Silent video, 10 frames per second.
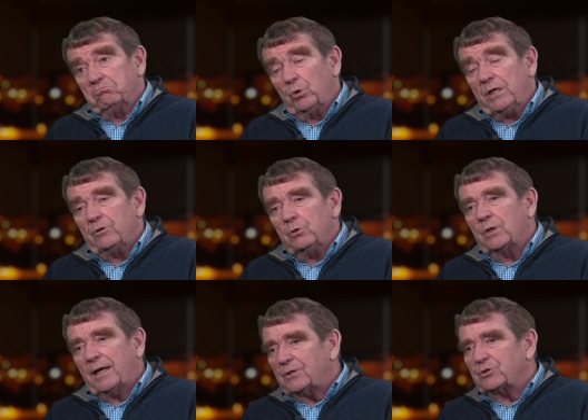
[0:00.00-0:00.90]
we, the
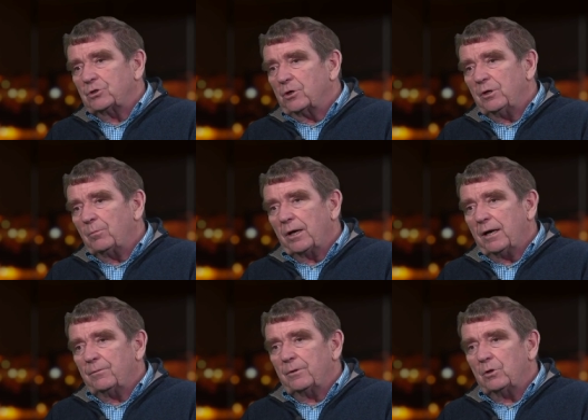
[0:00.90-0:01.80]
UK, as in Tony
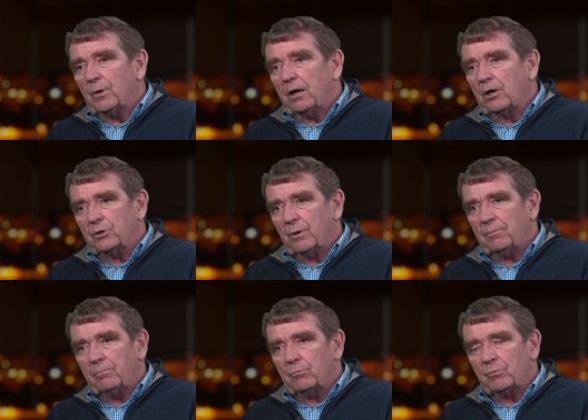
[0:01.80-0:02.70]
Blair and the UN, our
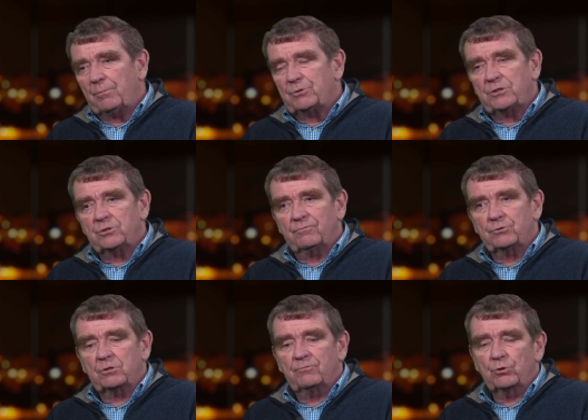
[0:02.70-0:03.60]
UN representative
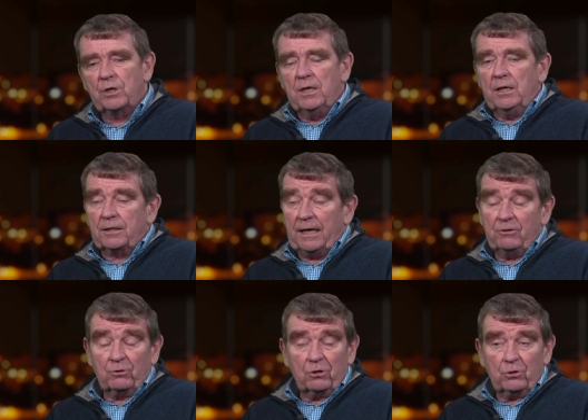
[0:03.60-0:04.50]
and so forth, came
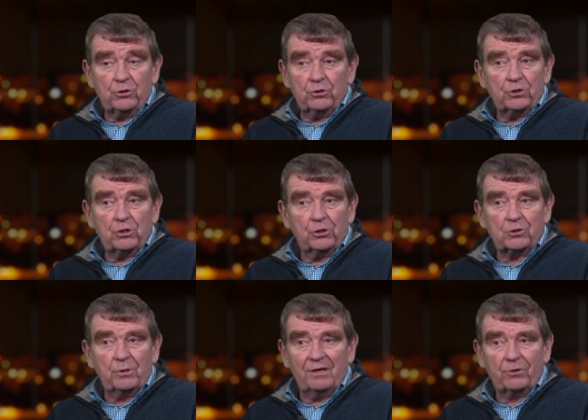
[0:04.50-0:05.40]
to the conclusion the
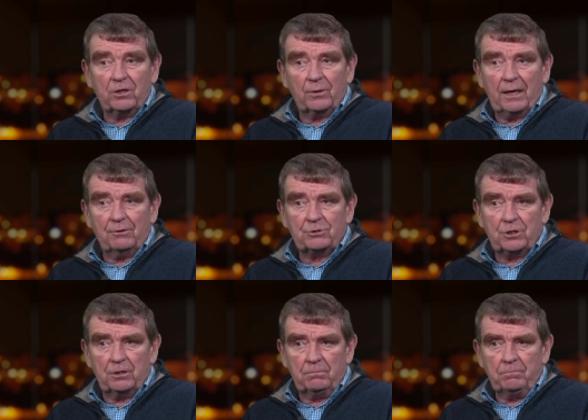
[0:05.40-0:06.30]
Turks were never going to allow us
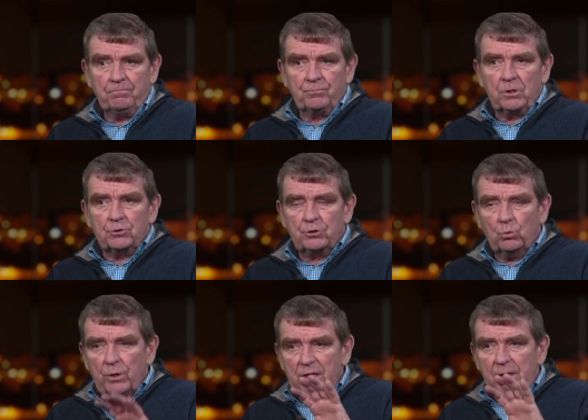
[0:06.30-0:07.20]
in. So
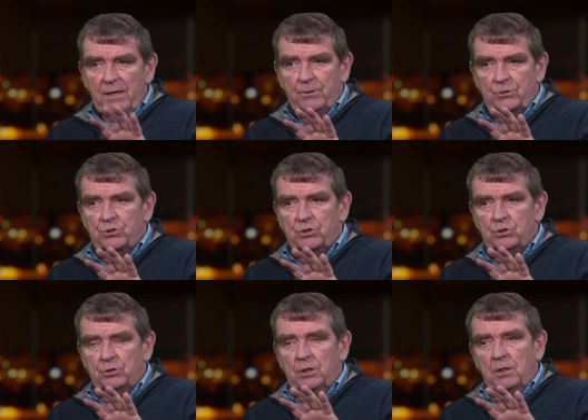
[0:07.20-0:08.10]
we made the
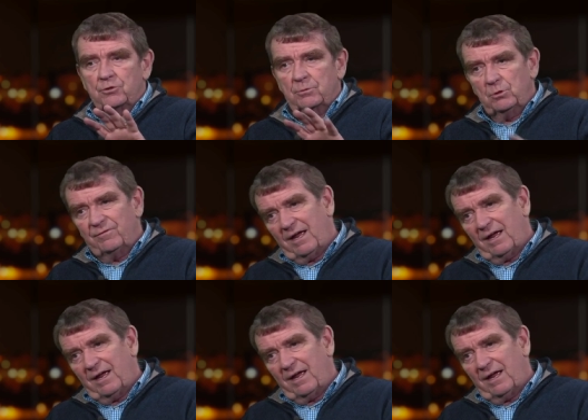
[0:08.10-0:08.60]
decision to move